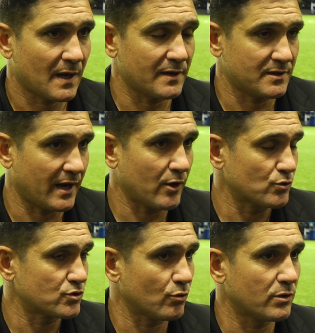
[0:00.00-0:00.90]
I try
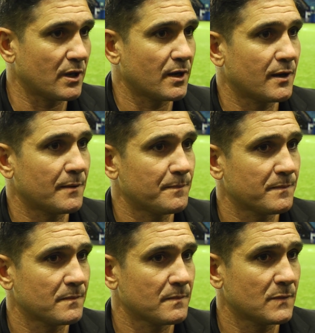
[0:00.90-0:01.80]
also
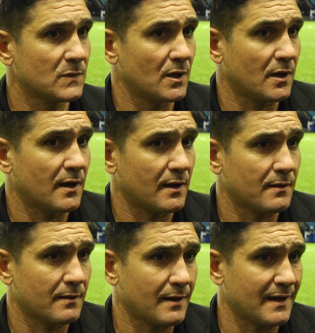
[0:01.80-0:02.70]
the
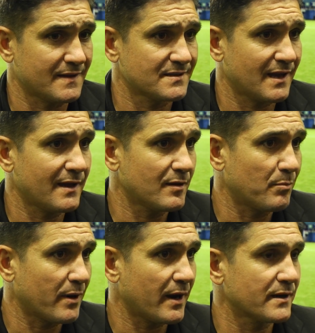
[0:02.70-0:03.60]
understand the
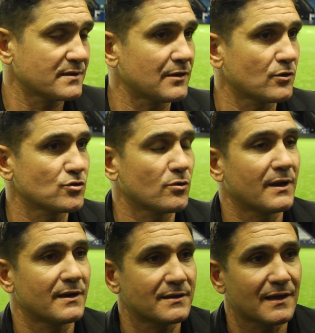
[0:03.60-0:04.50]
players, and also
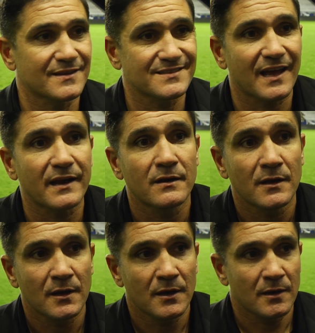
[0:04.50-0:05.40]
I need to understand
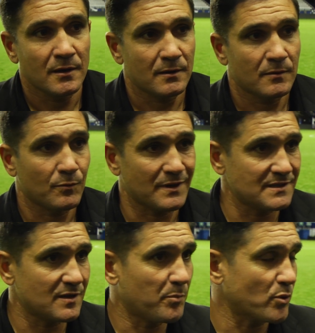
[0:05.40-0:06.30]
what
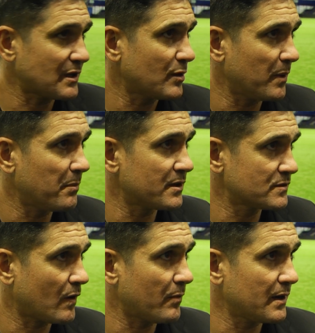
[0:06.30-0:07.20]
is the important, the people is
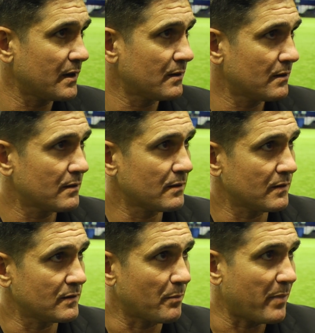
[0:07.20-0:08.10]
coming
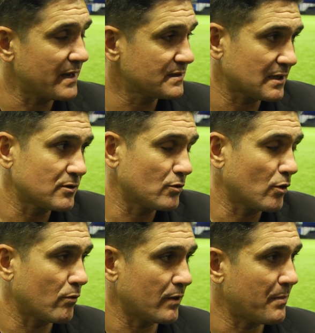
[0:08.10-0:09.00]
in the bench, and to
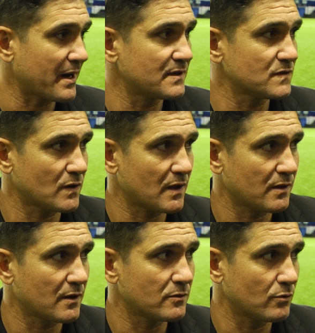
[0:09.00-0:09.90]
know only Backinson. I
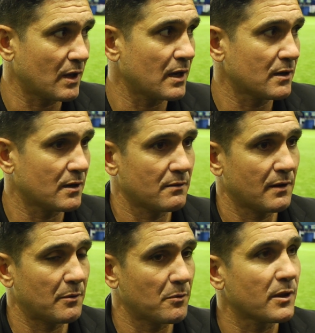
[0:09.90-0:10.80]
think today
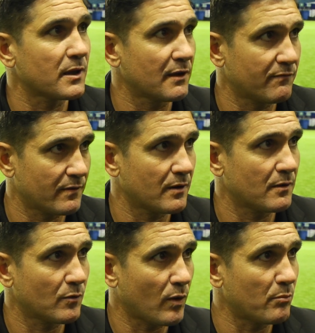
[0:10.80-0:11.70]
everybody give
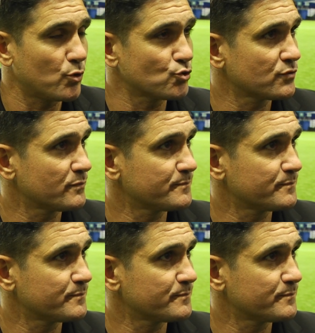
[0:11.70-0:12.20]
one plus.